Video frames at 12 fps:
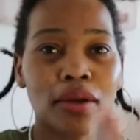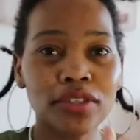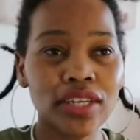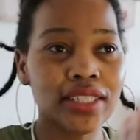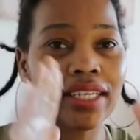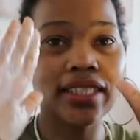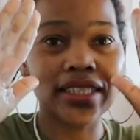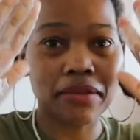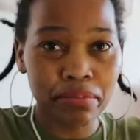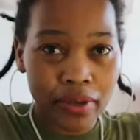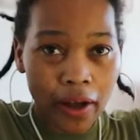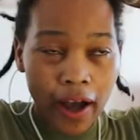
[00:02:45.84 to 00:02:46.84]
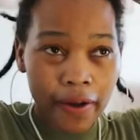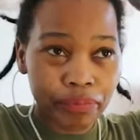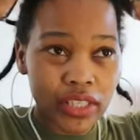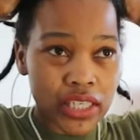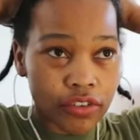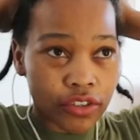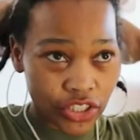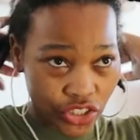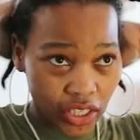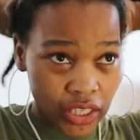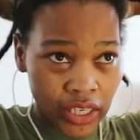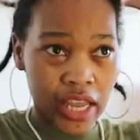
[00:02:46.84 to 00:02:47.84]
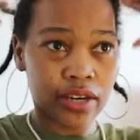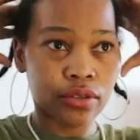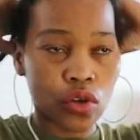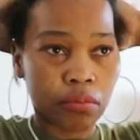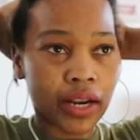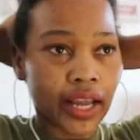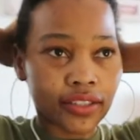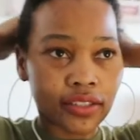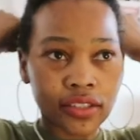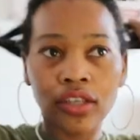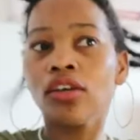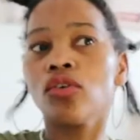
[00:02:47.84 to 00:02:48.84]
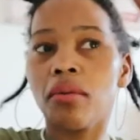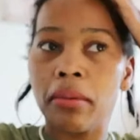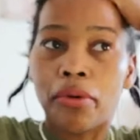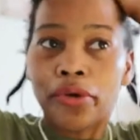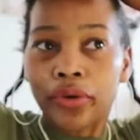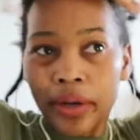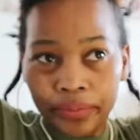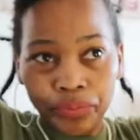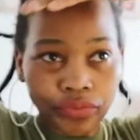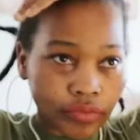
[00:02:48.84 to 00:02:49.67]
so i'm just going to take this deep um this leave-in conditioner and also apply it um,